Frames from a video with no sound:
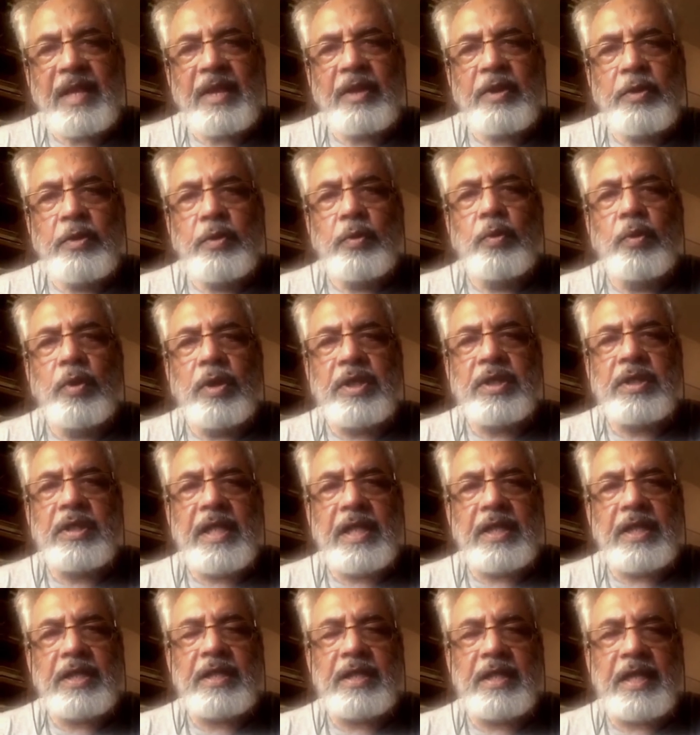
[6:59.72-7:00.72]
roots
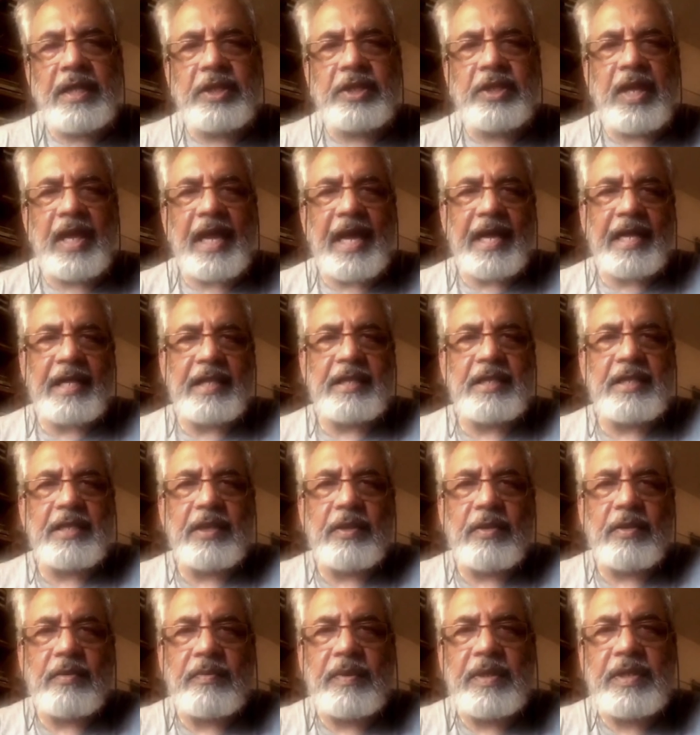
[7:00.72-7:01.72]
this dish has,
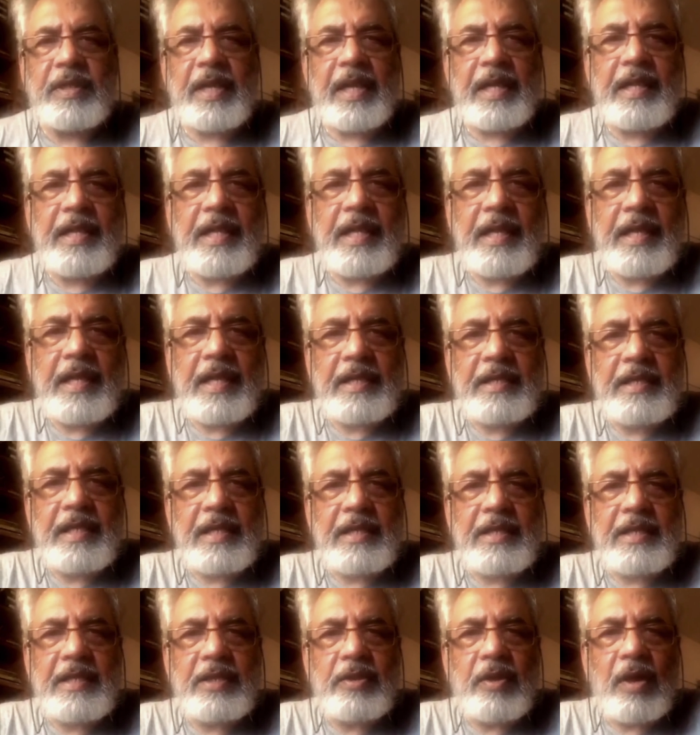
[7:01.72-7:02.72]
which I think
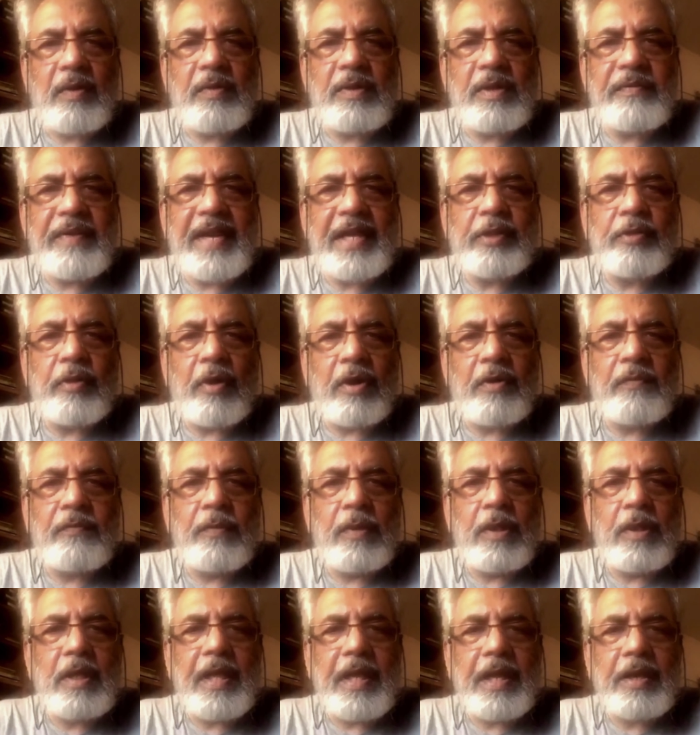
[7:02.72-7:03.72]
is always a very
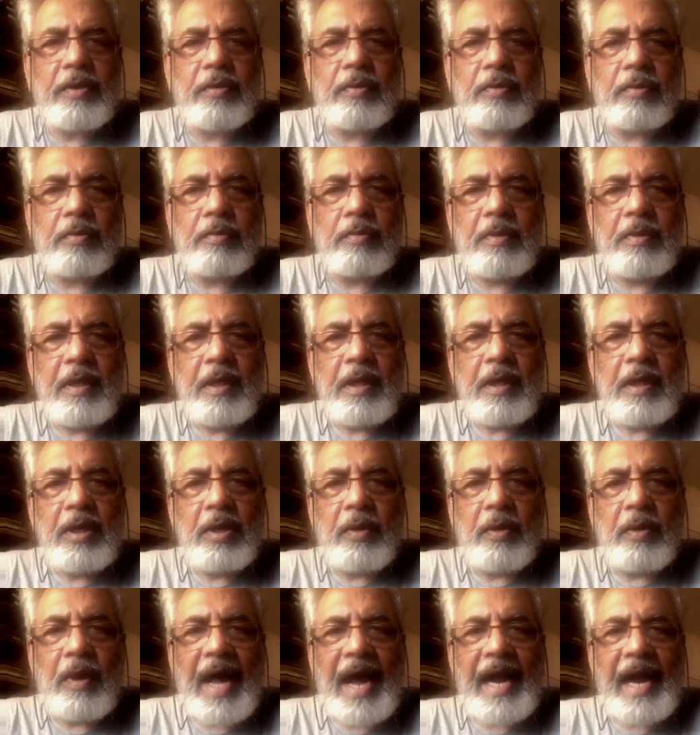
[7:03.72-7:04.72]
thoughtful thing to
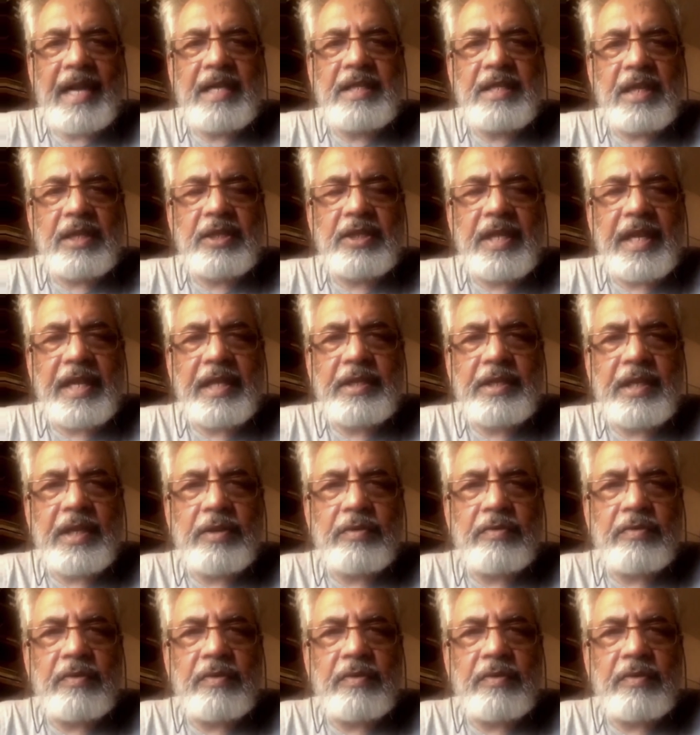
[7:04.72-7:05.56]
add such things into a